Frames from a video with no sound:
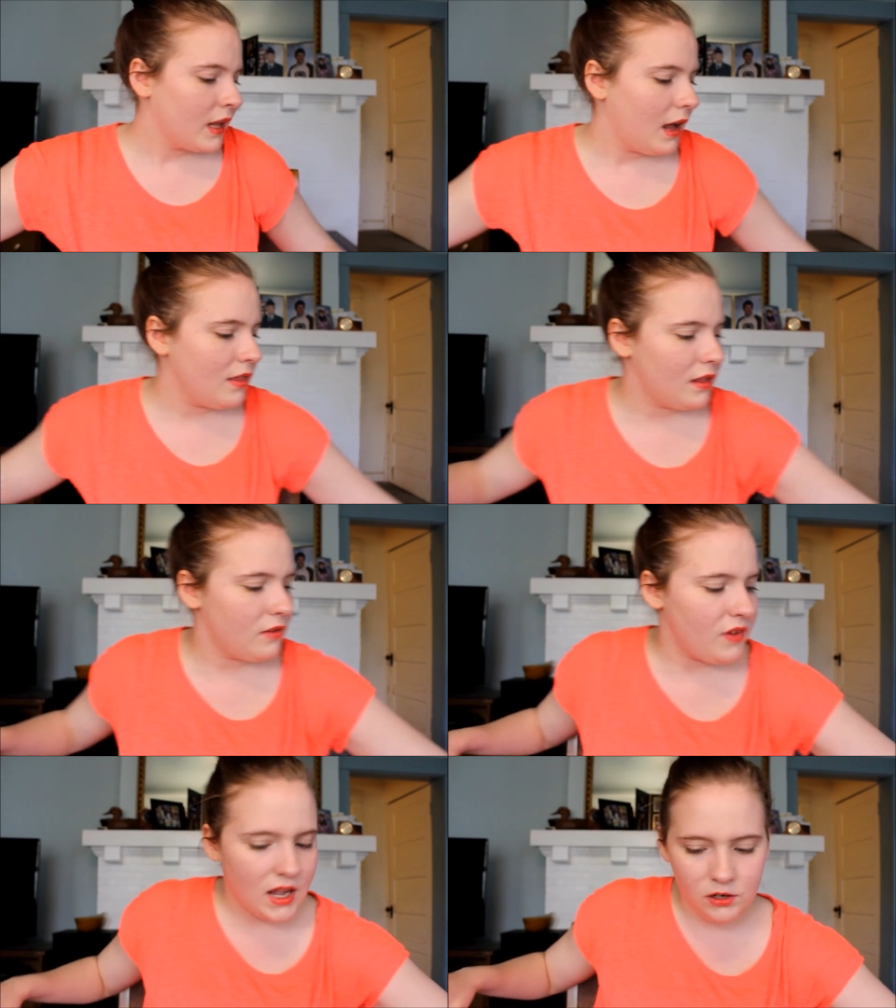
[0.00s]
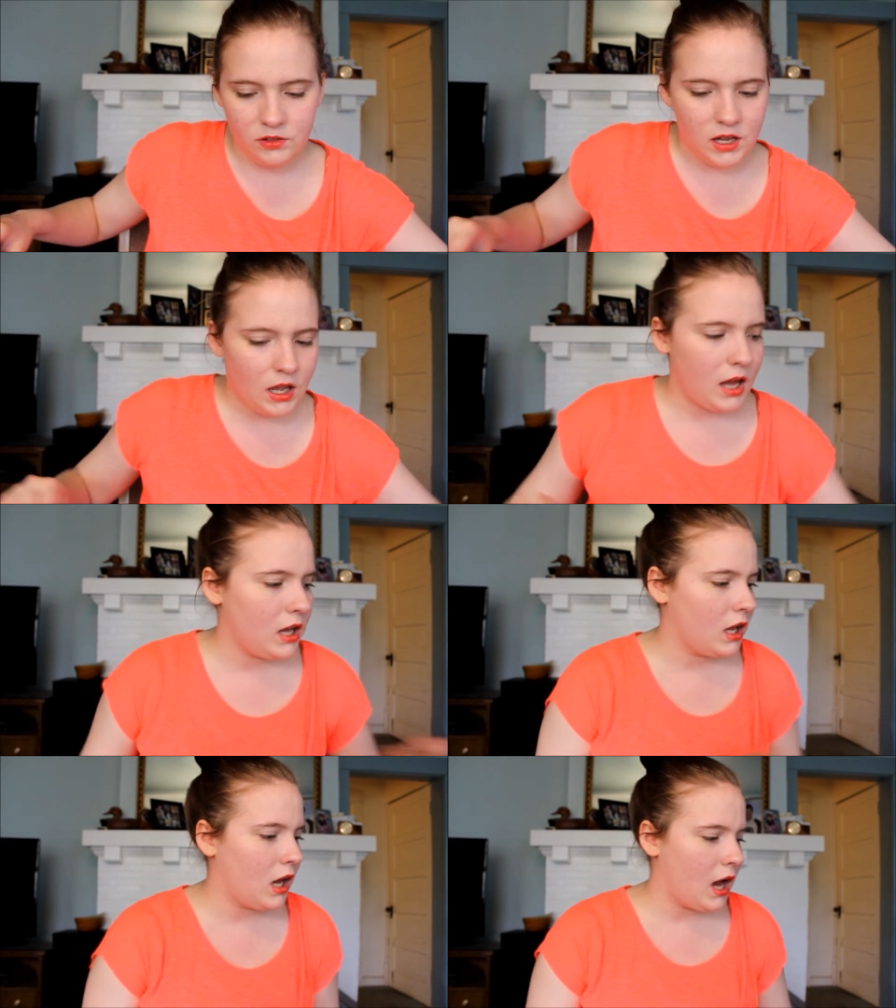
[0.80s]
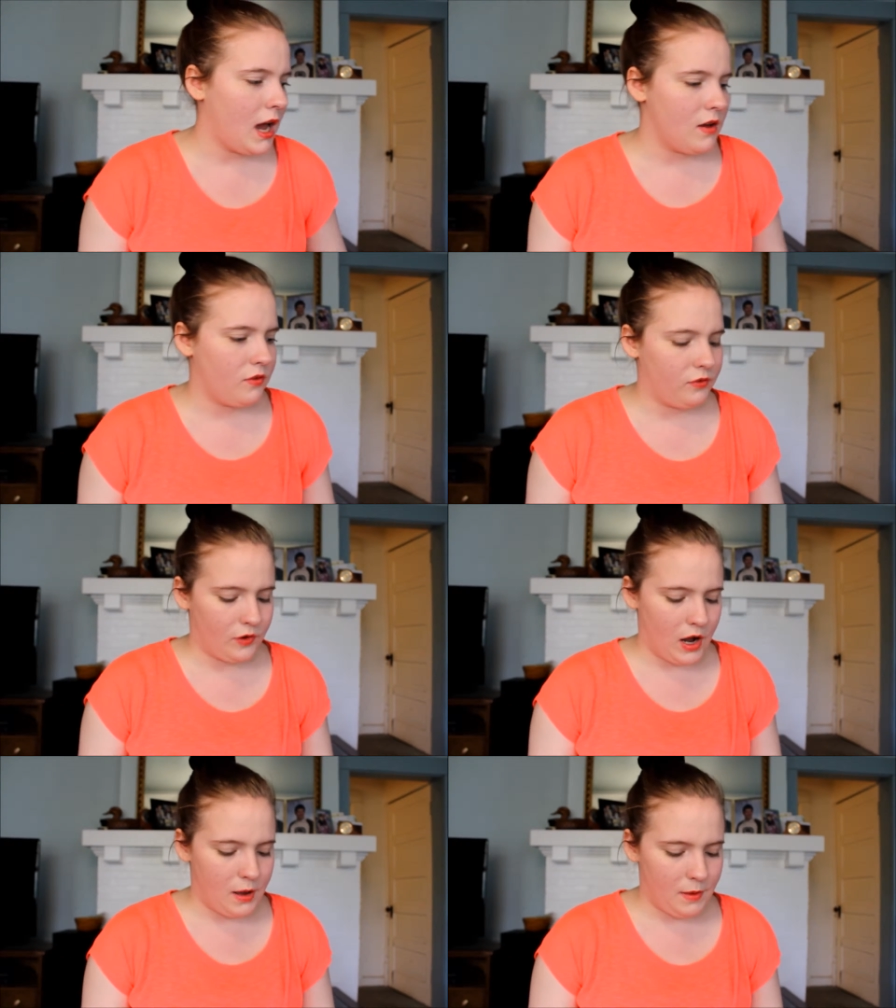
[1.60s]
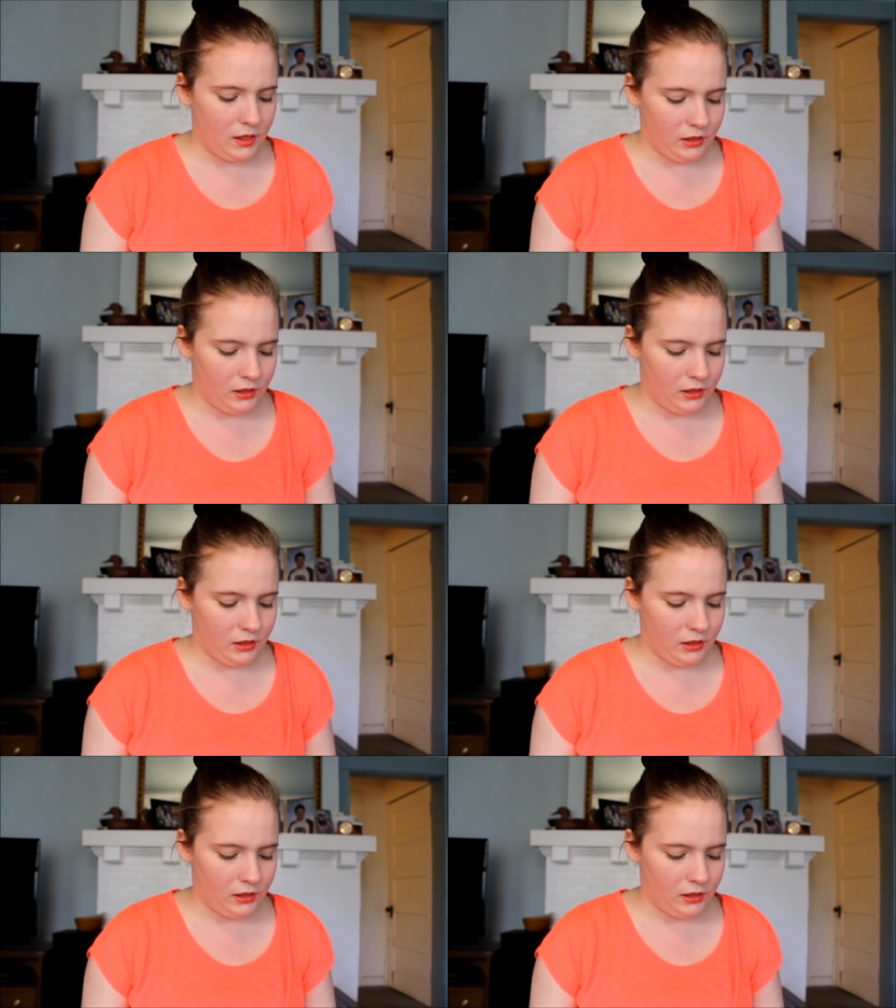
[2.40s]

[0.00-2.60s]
And then the final thing I got from